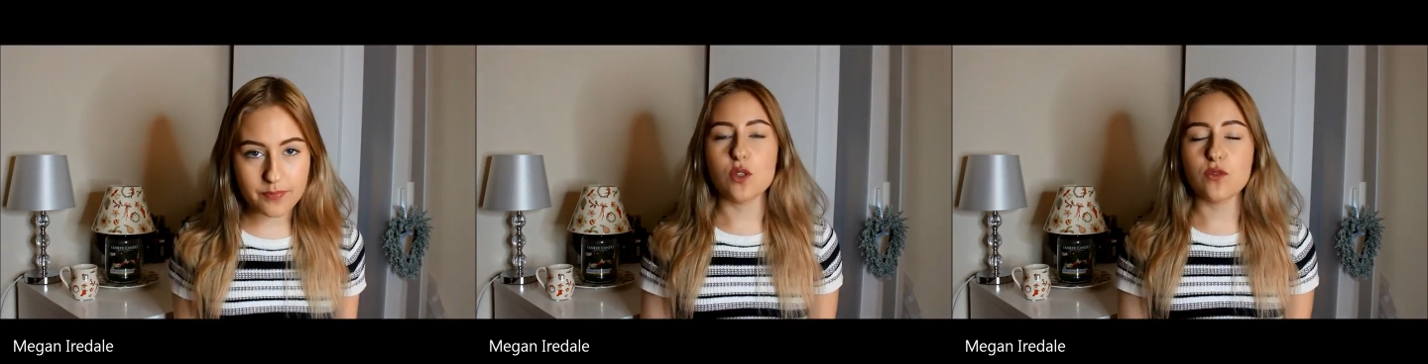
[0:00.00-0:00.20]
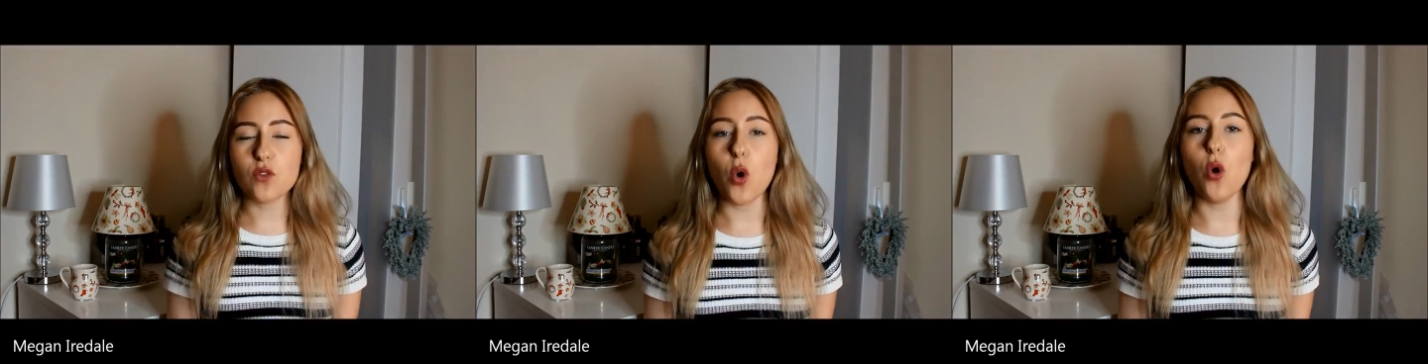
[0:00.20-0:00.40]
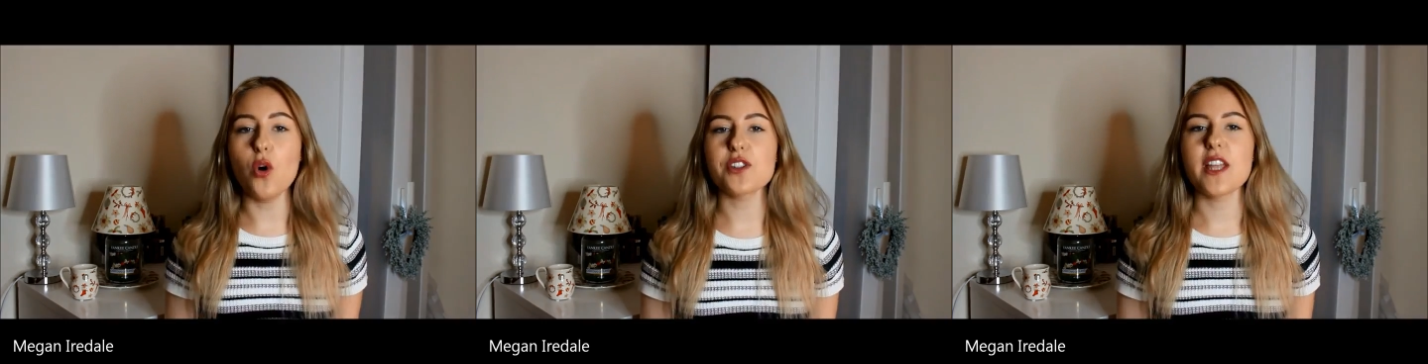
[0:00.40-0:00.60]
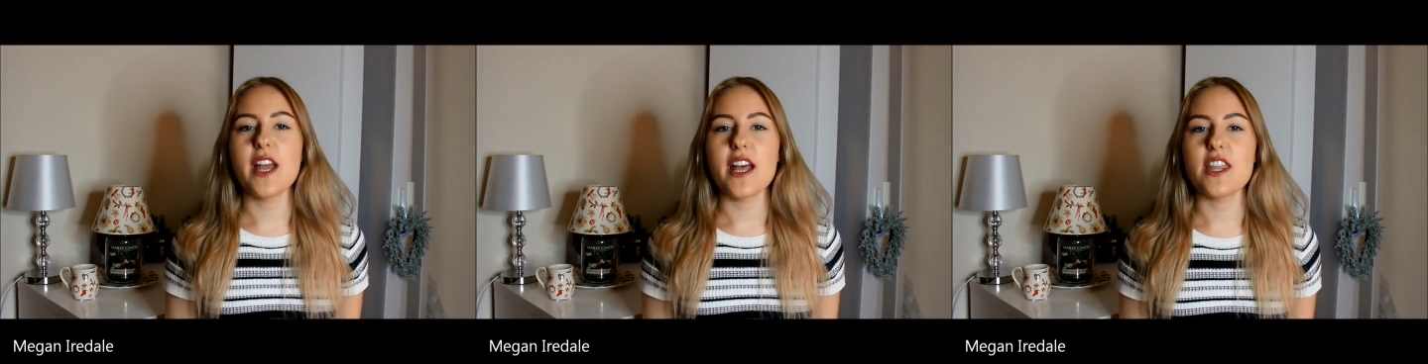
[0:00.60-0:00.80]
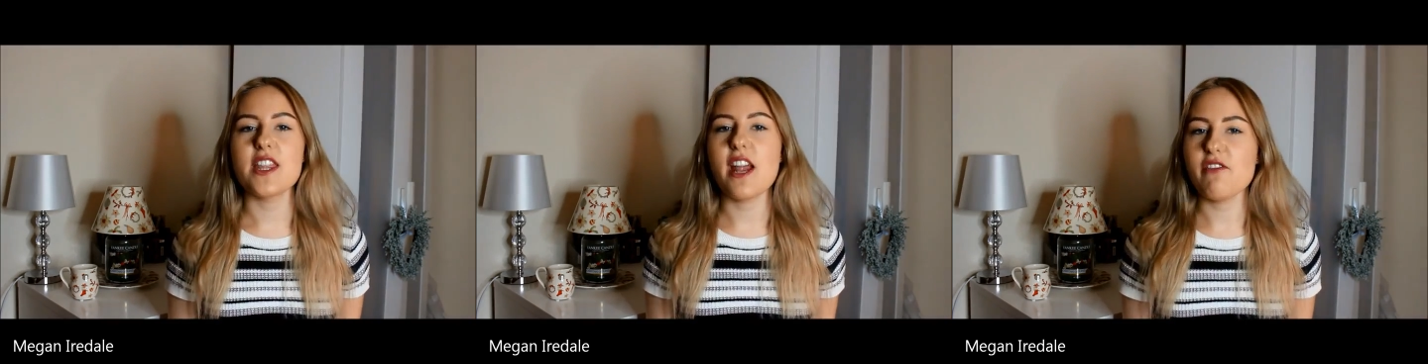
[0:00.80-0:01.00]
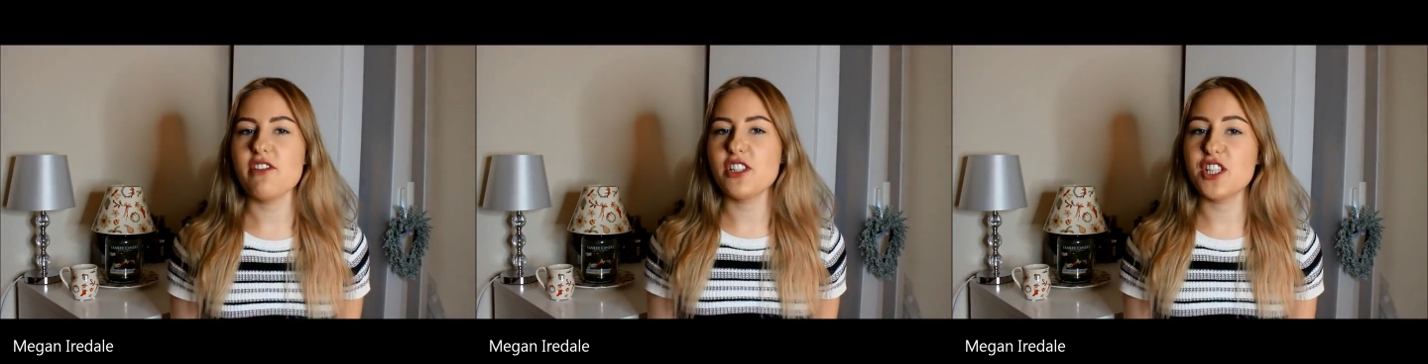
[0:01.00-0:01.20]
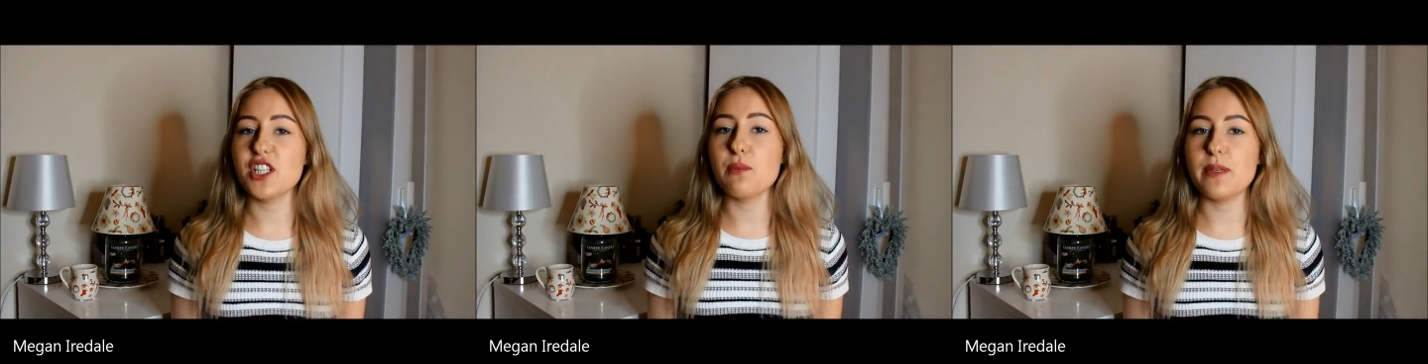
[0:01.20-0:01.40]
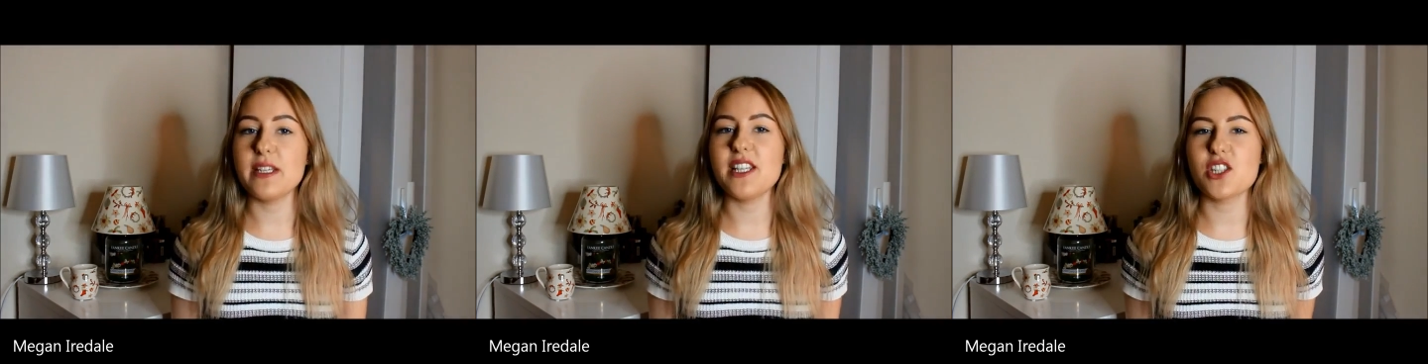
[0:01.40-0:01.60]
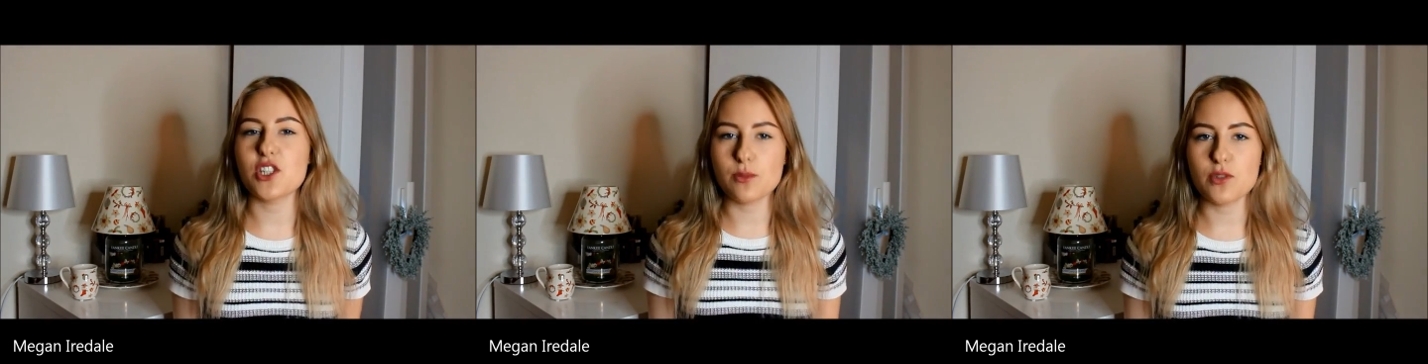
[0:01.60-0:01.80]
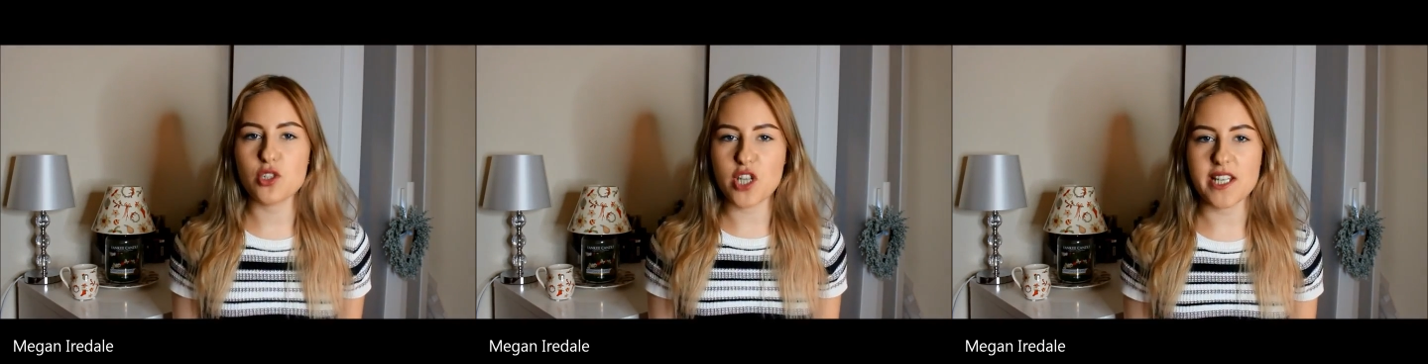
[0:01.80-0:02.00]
So of course there is going to be some